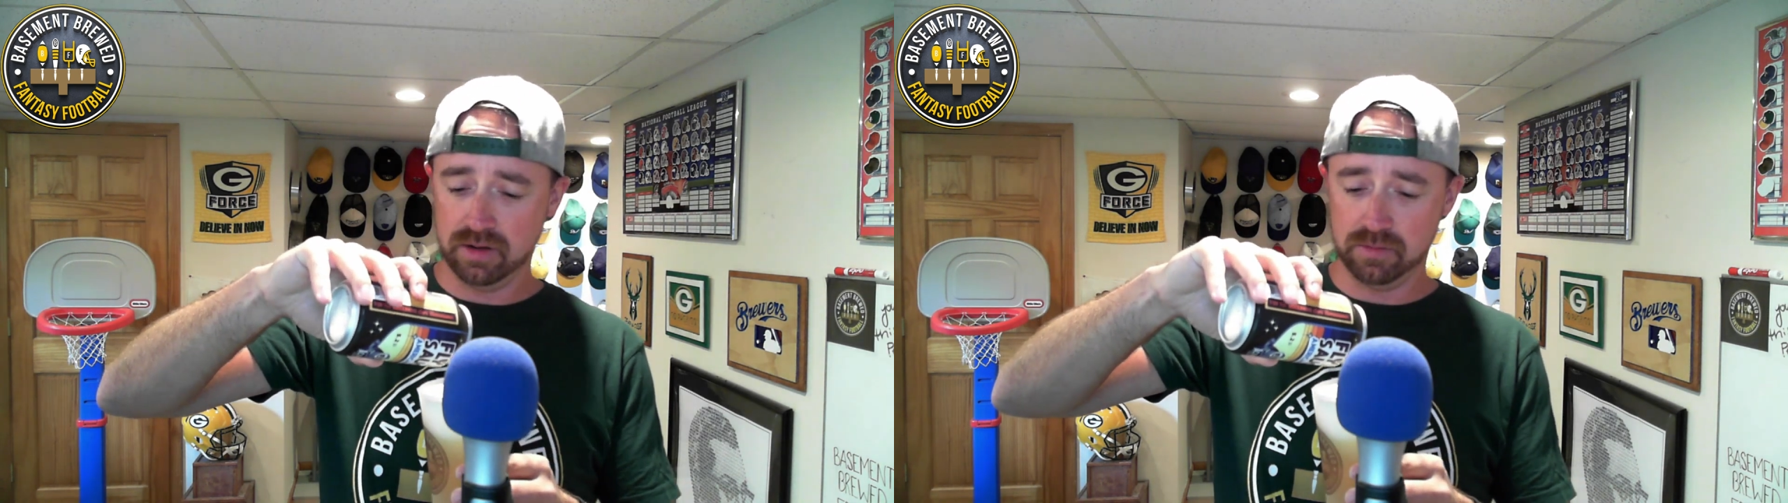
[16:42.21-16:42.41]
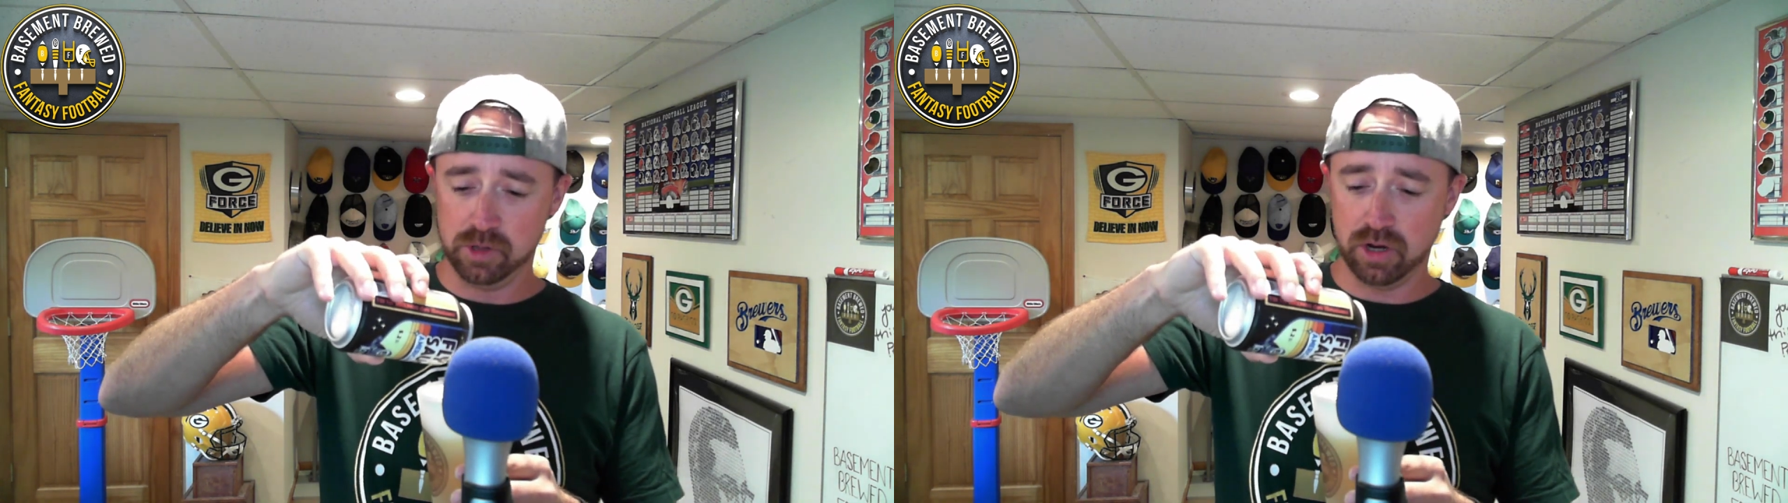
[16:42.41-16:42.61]

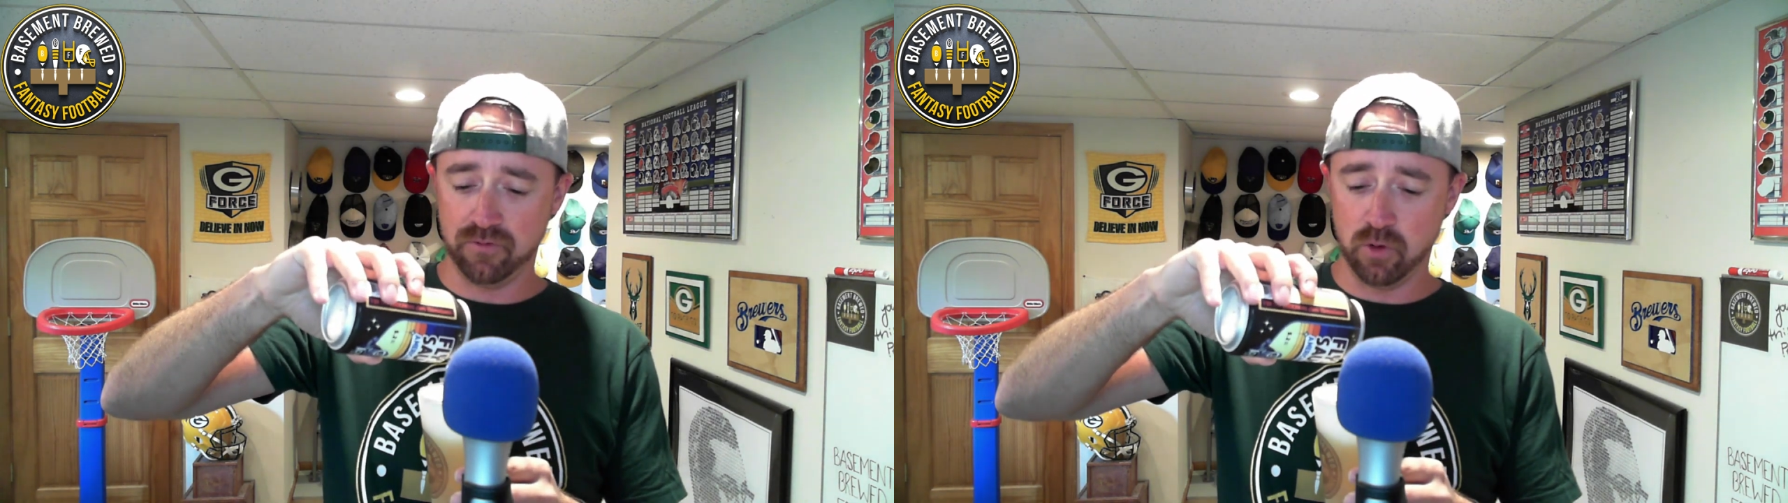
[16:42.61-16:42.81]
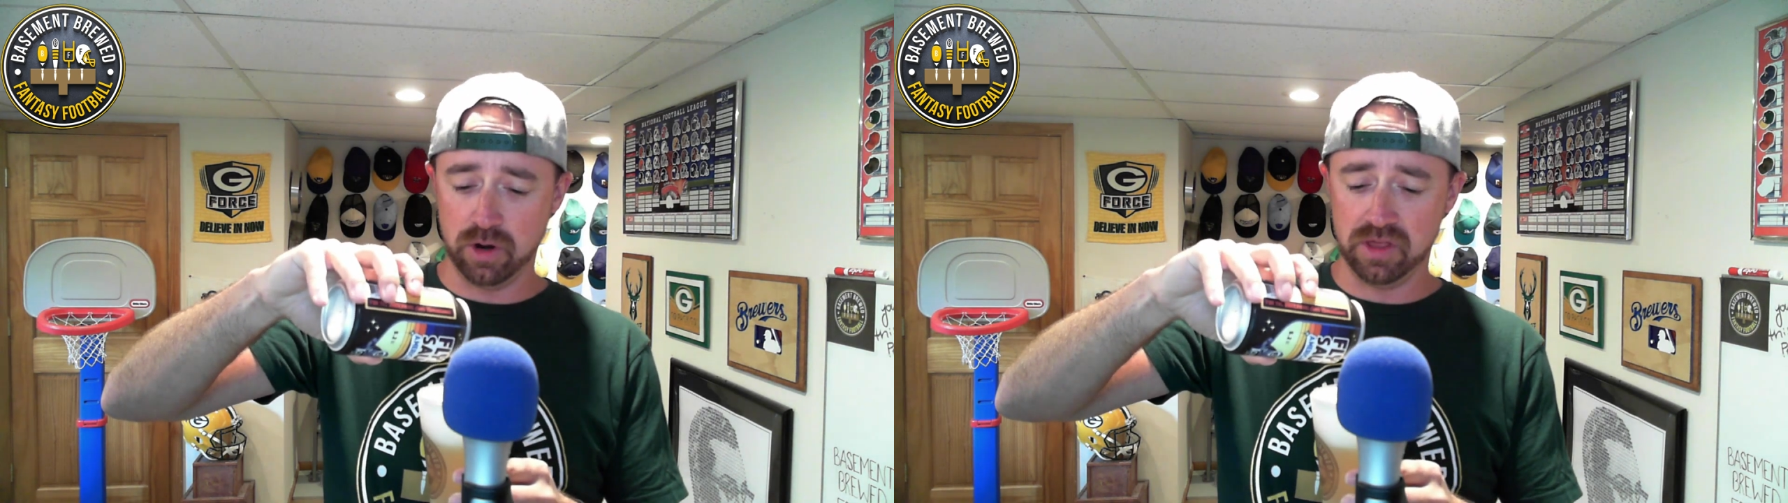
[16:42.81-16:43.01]
Looking
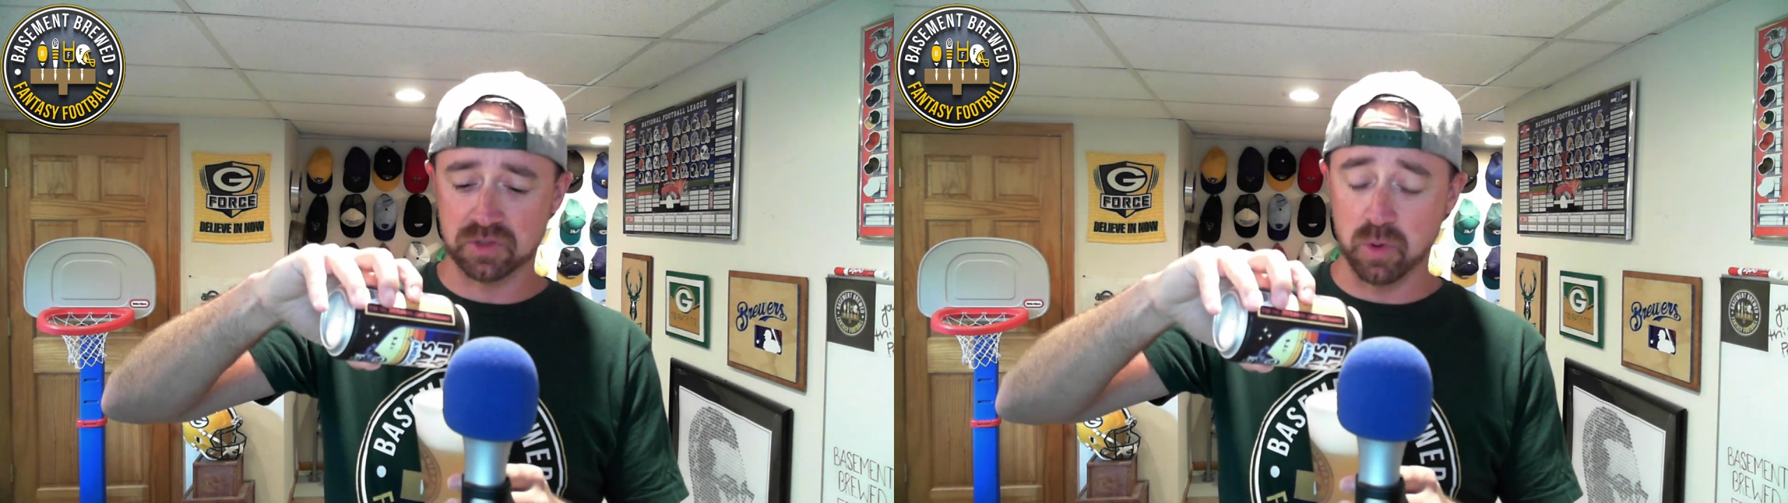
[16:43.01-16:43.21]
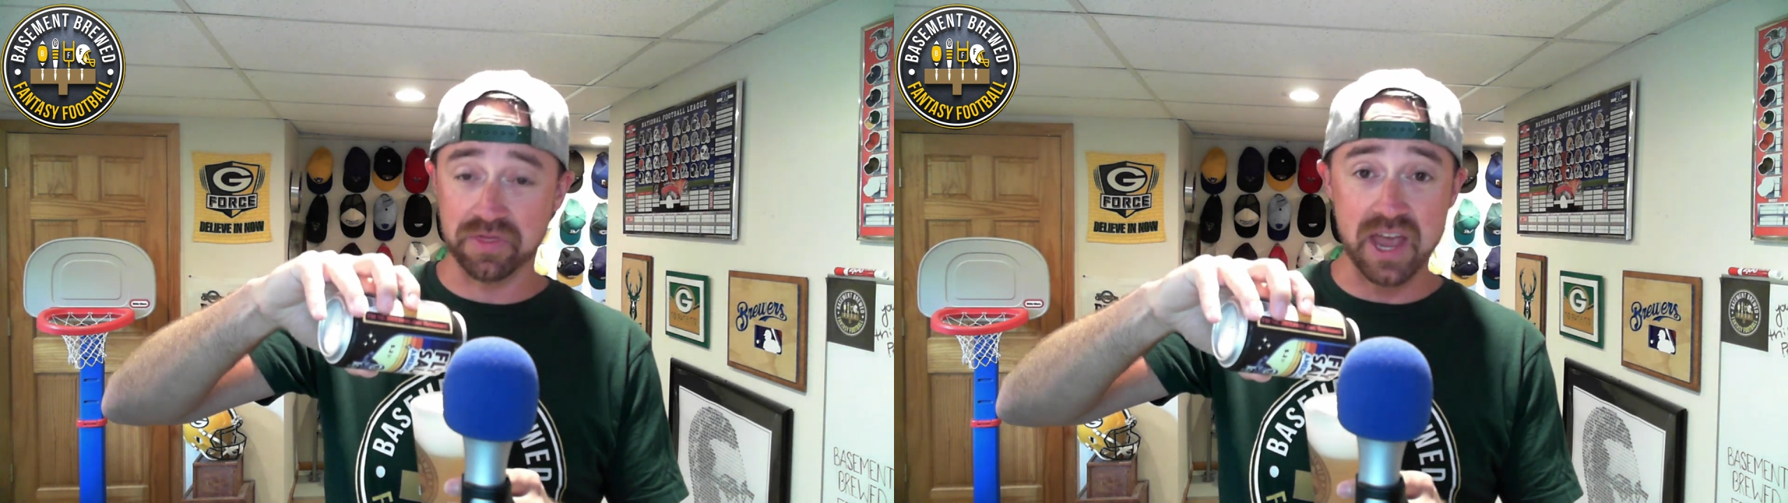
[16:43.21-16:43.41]
forward to
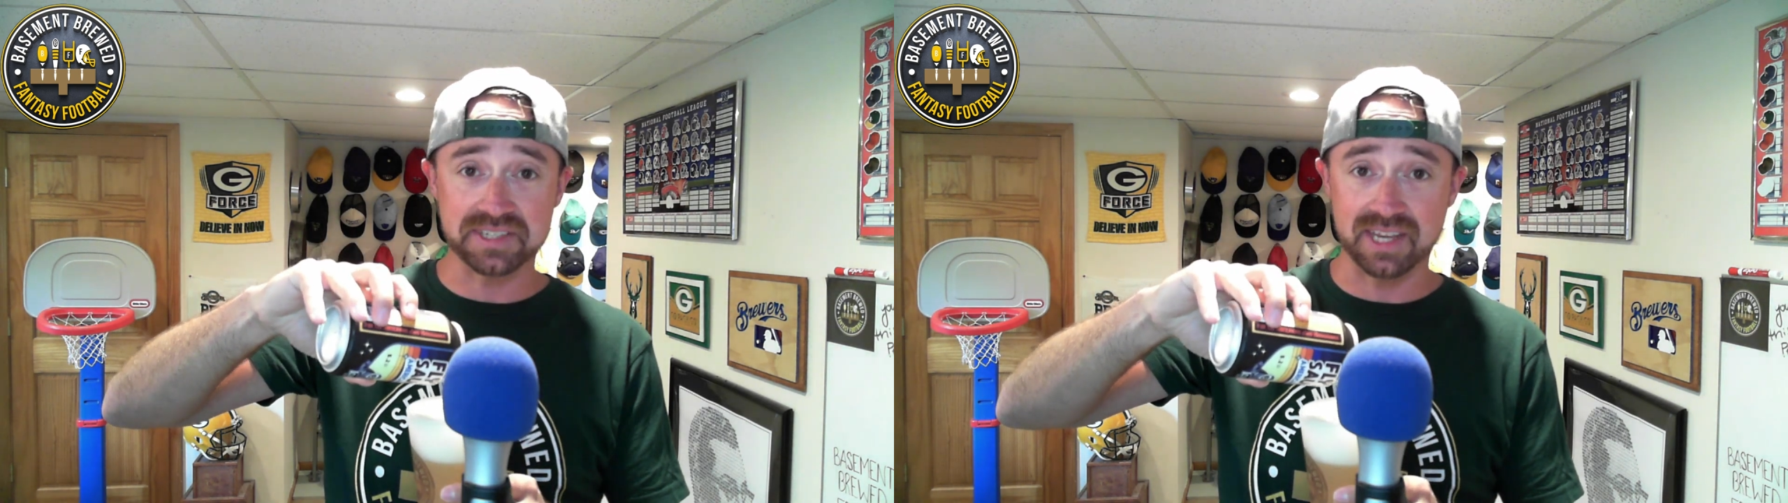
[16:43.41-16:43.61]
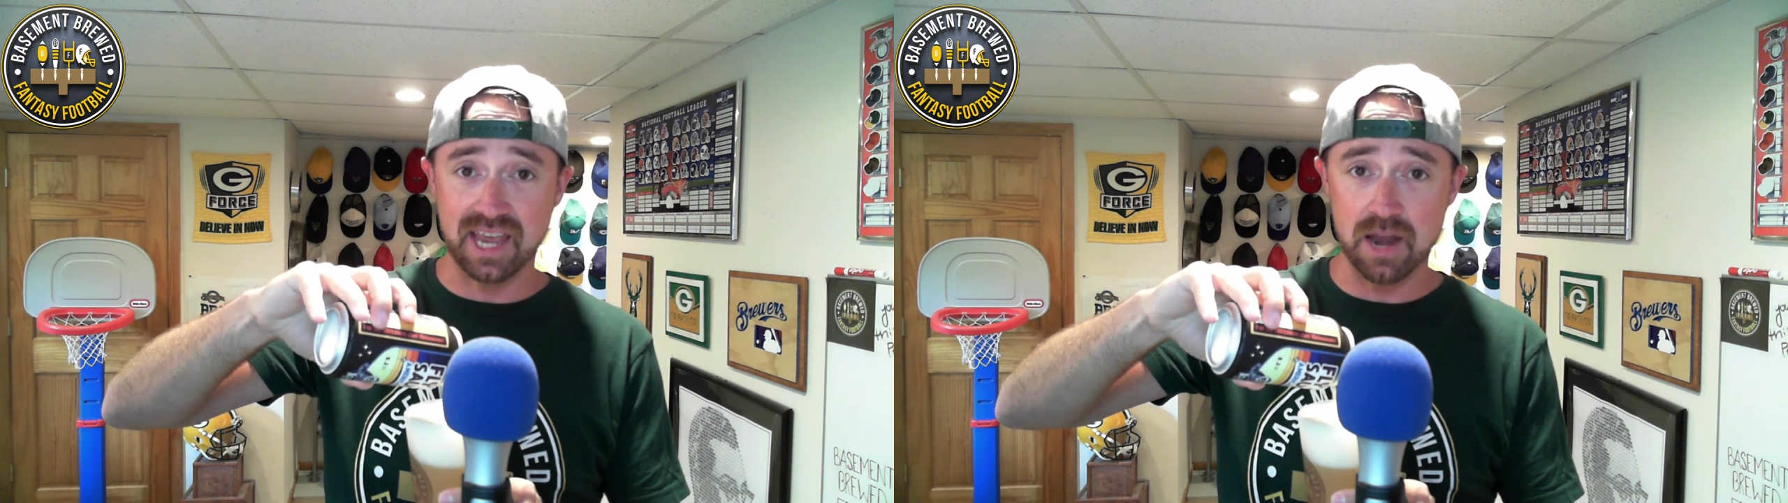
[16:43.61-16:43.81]
this one.
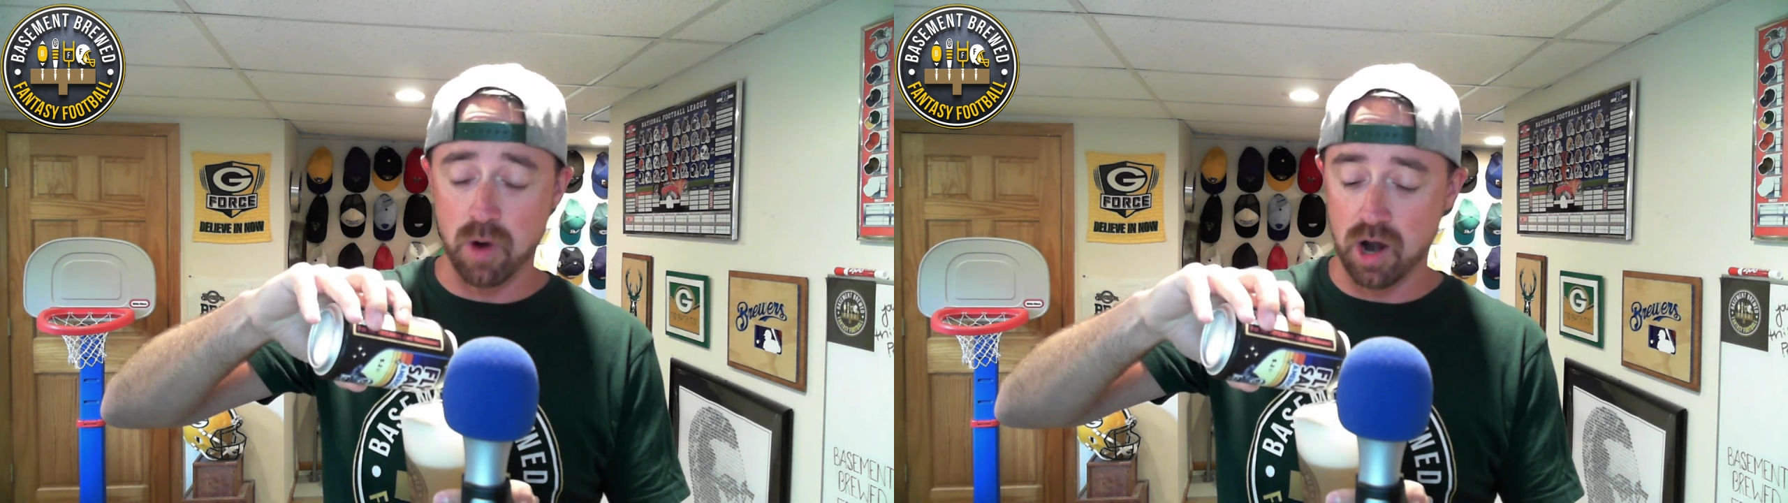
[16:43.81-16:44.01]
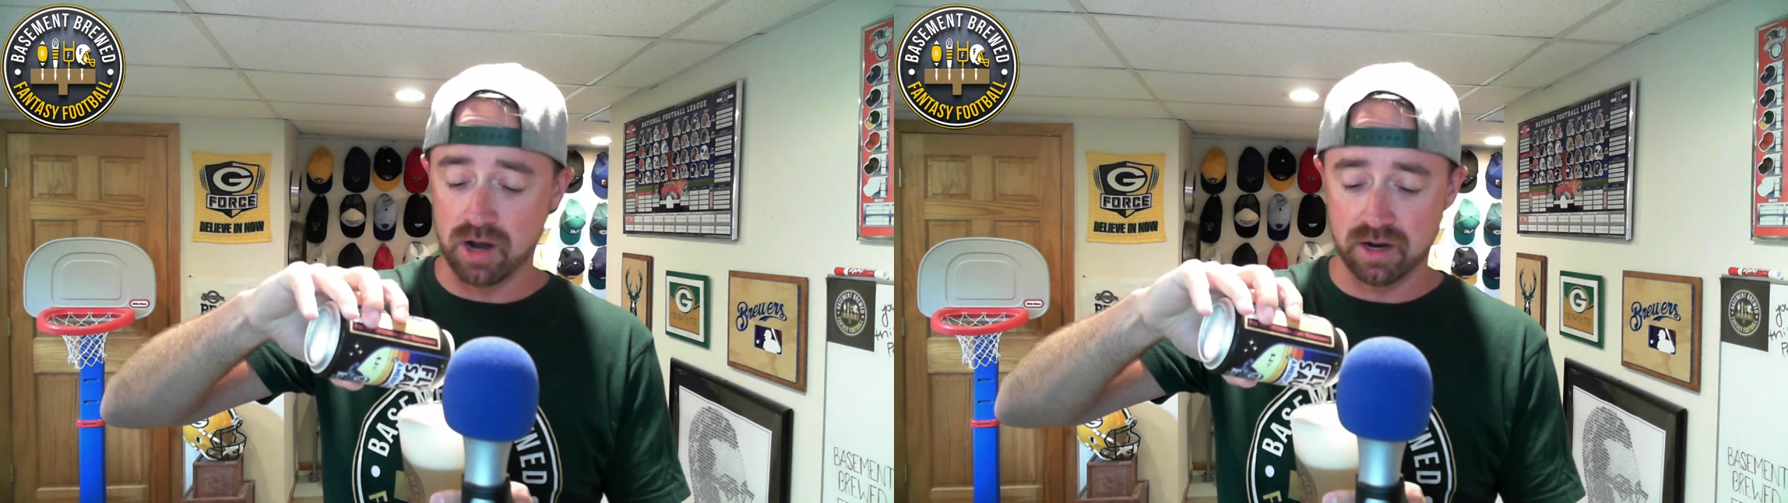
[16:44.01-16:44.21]
Thanks again,
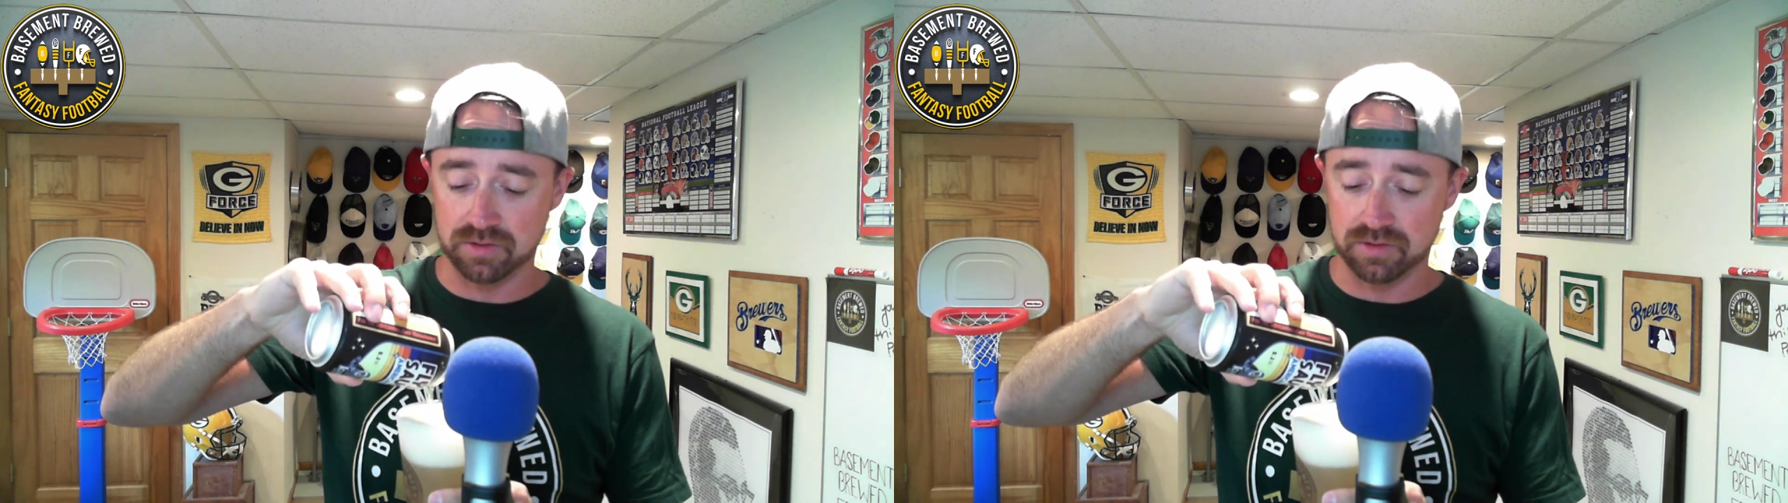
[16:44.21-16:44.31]
Mark.